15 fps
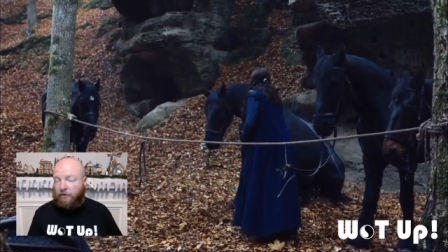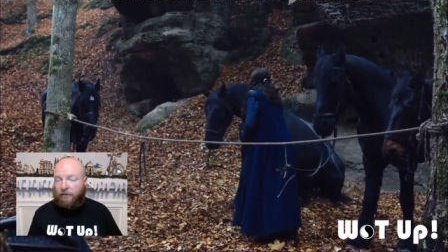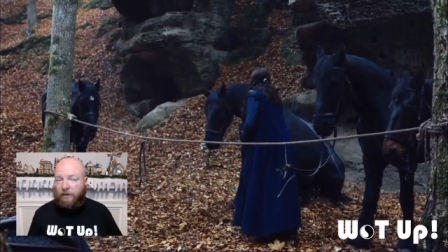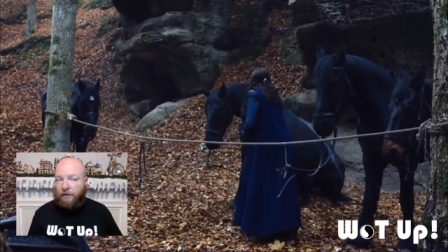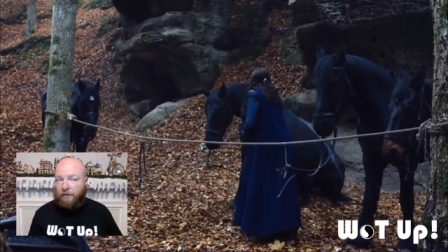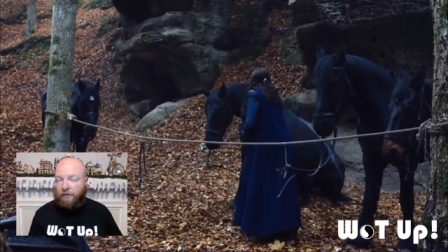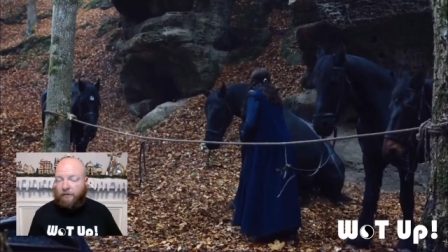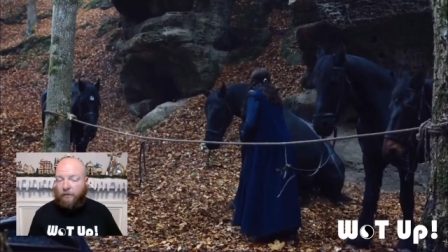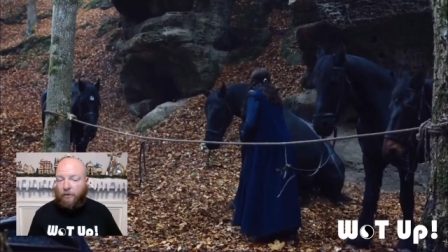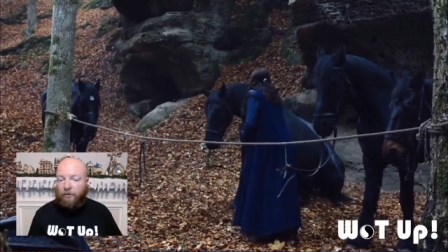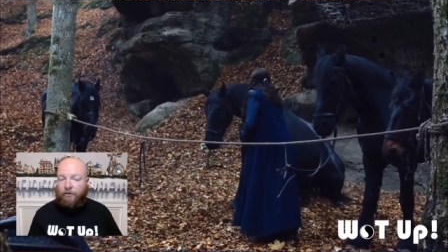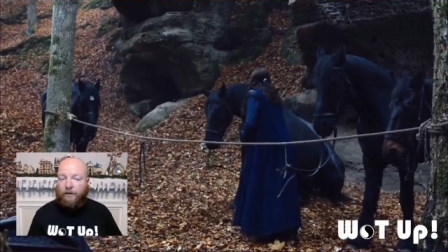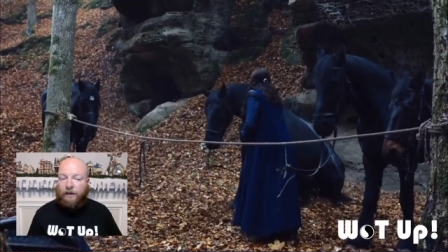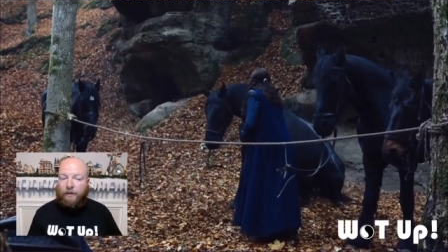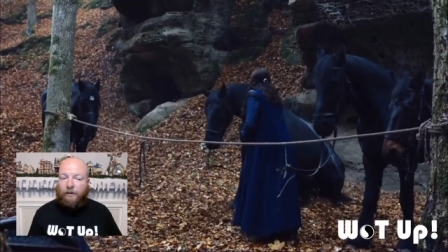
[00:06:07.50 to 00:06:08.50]
a little bit of
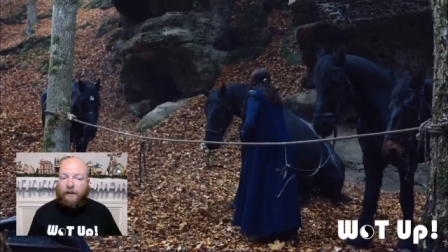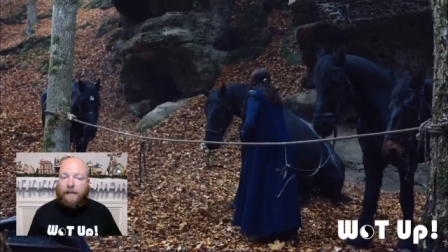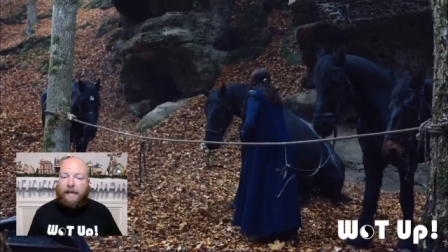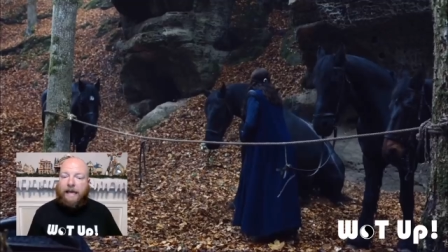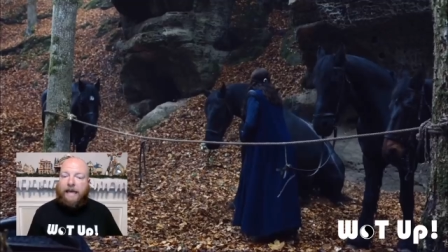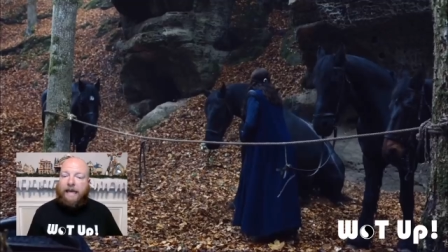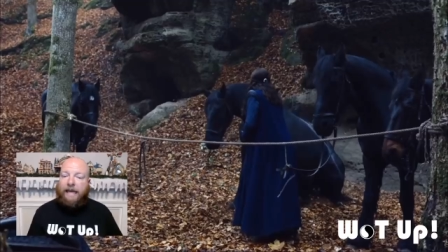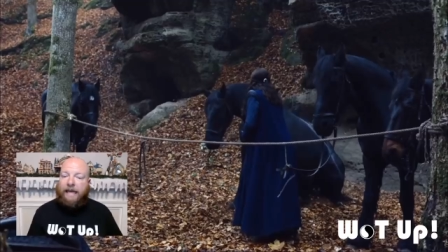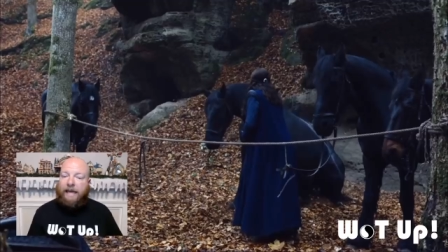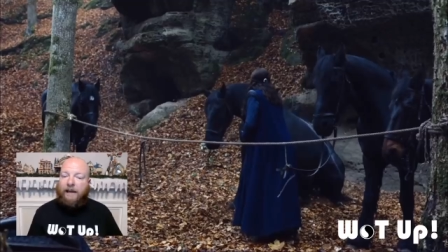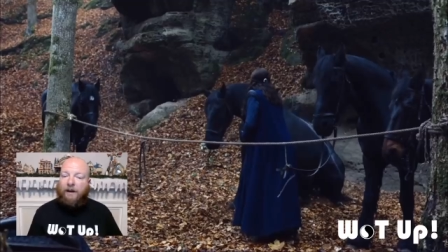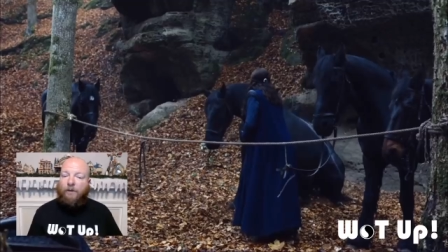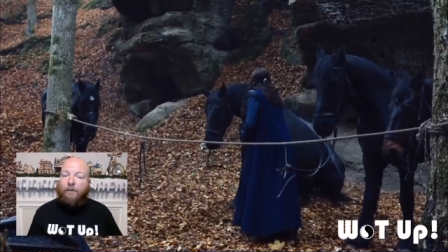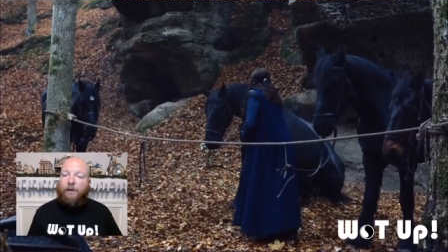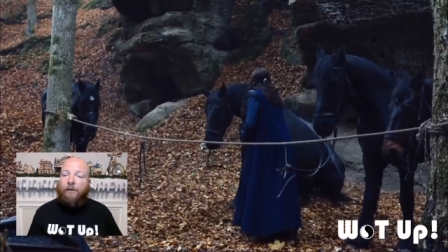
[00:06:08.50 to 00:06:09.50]
foreshadowing.
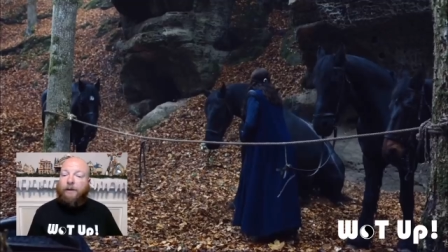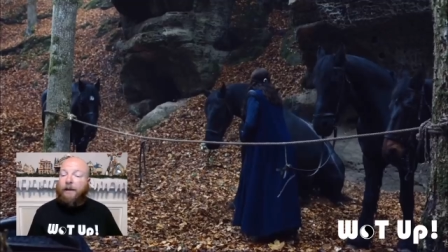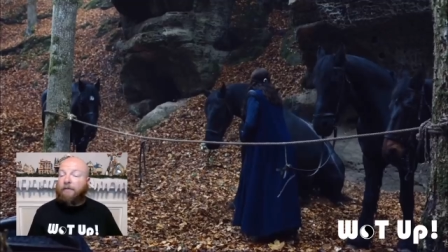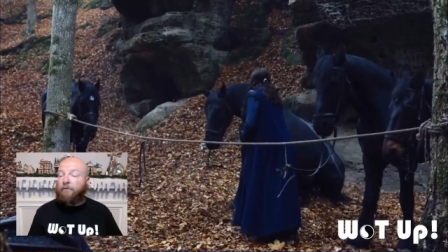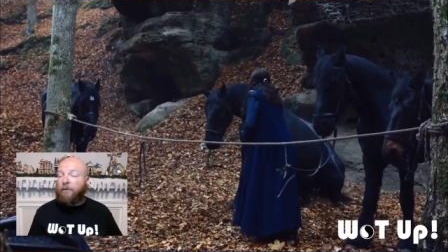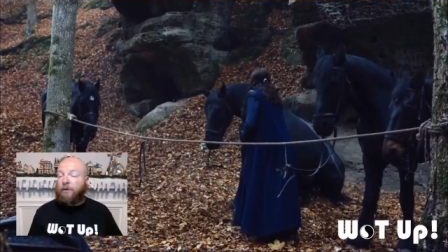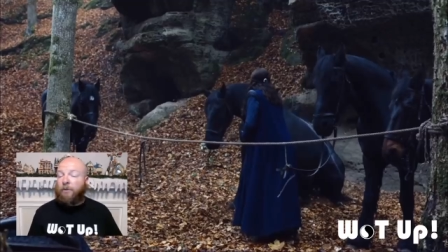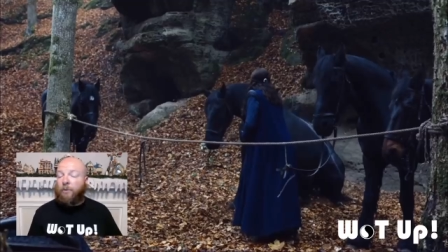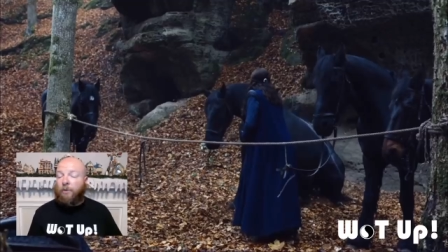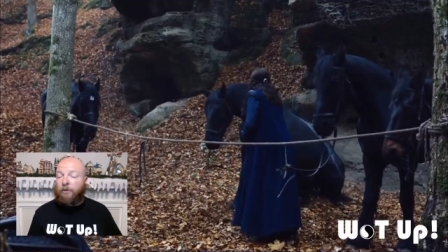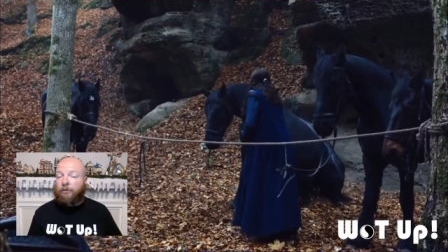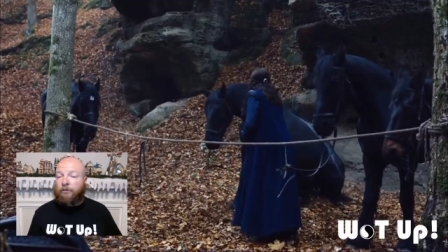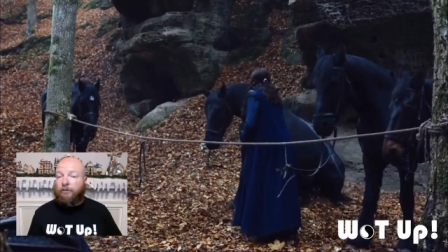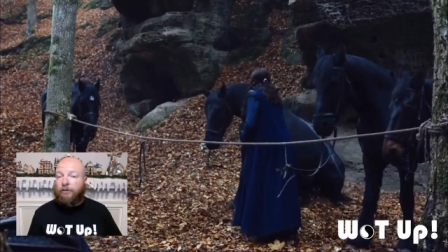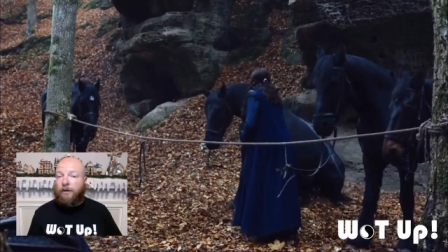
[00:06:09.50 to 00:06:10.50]
Here, we only have one
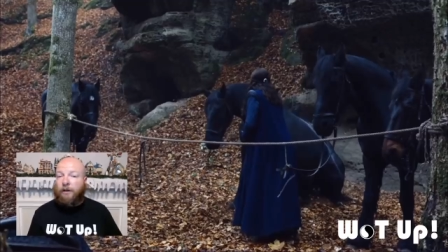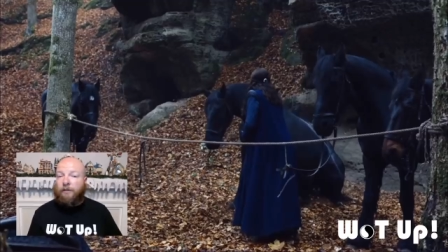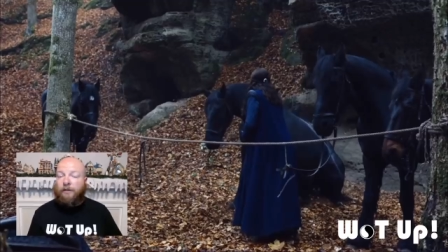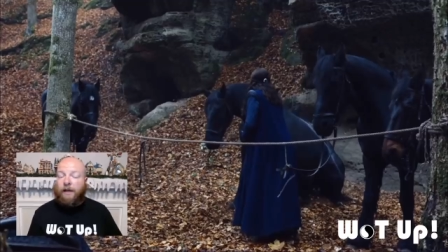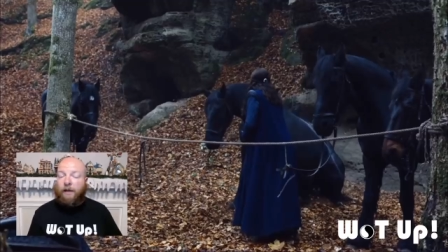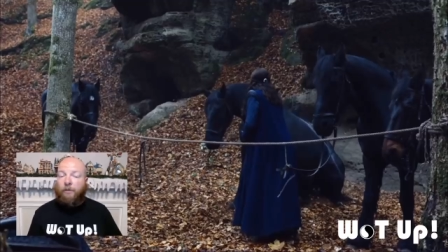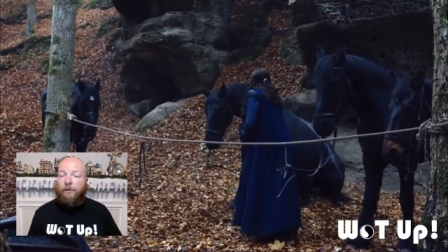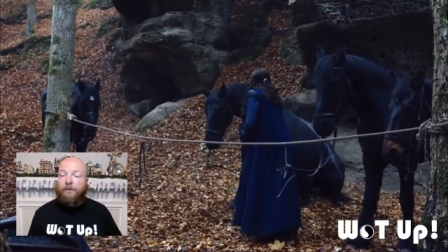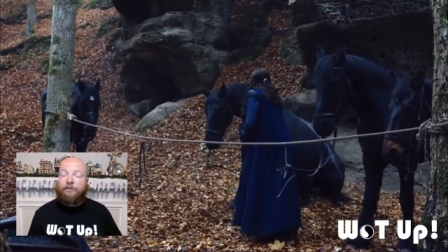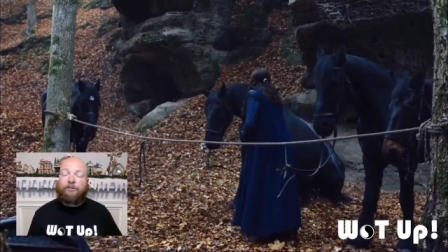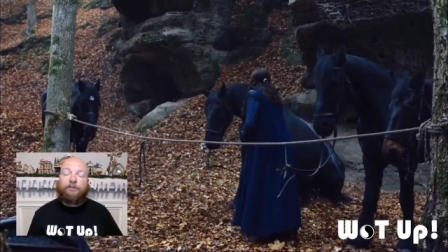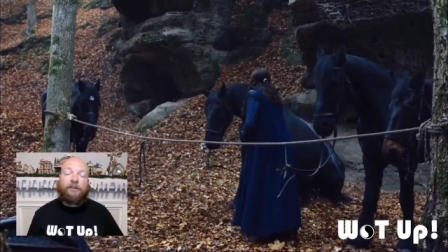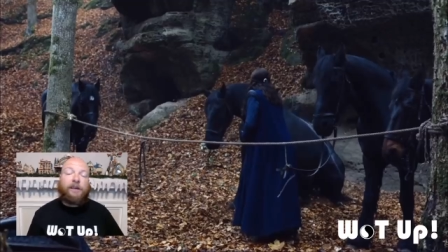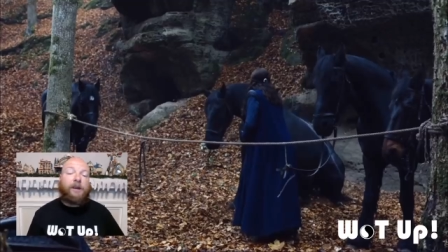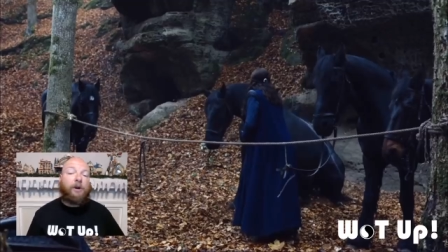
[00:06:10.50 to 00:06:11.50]
horse that we
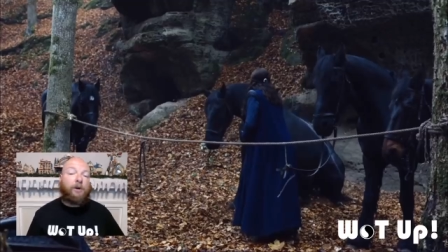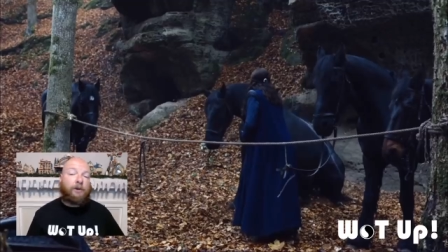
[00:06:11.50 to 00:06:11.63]
see her